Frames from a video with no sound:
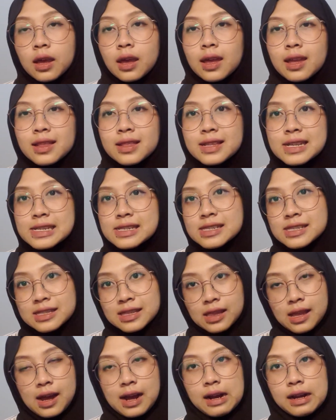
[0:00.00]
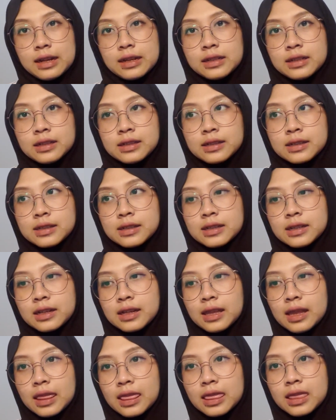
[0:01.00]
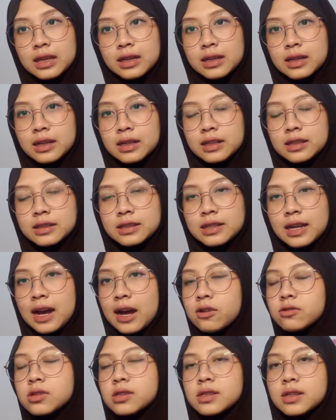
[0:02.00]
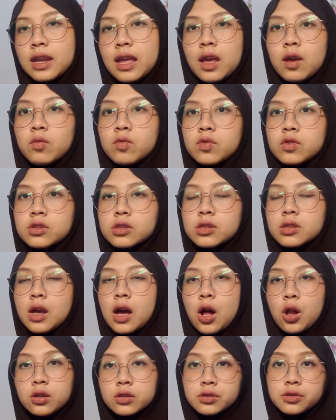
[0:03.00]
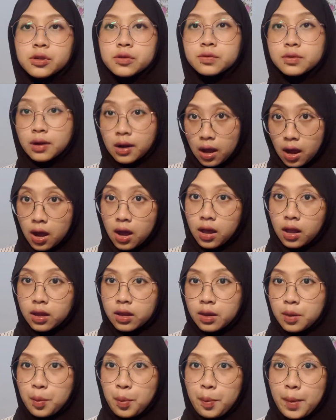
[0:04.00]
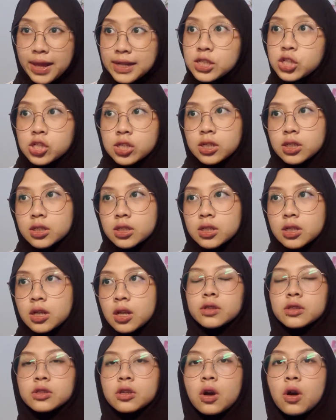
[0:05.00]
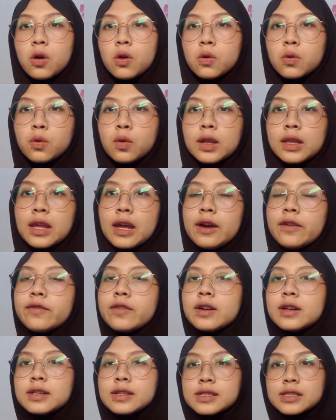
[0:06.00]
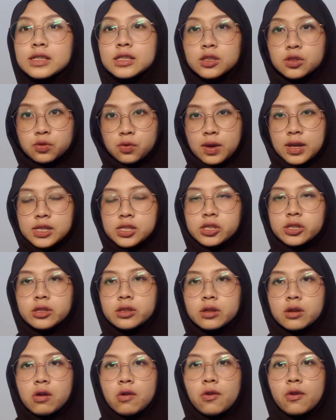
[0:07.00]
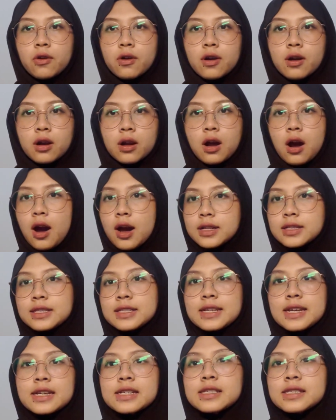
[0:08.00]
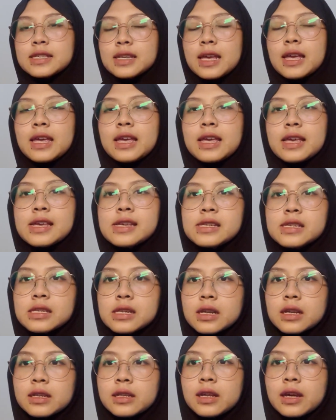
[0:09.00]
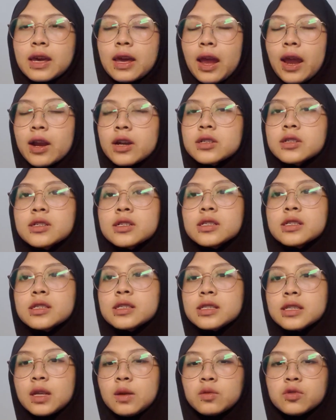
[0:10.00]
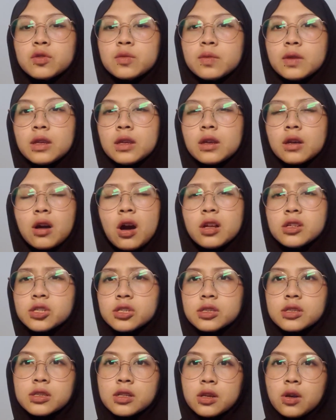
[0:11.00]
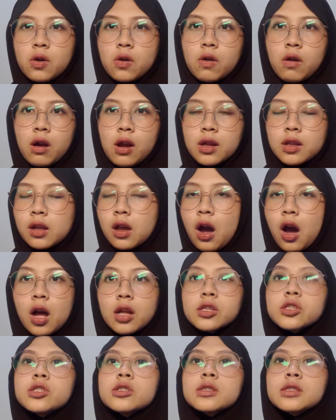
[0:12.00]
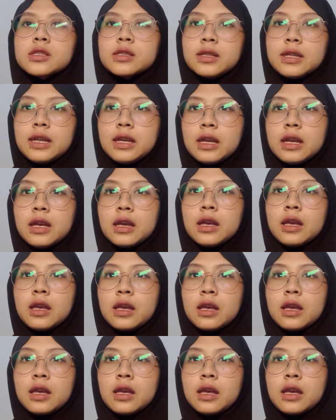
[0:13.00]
In this line, the town's name was also not mentioned. So, whatever the situation or context is, the characters seem to be consciously or unconsciously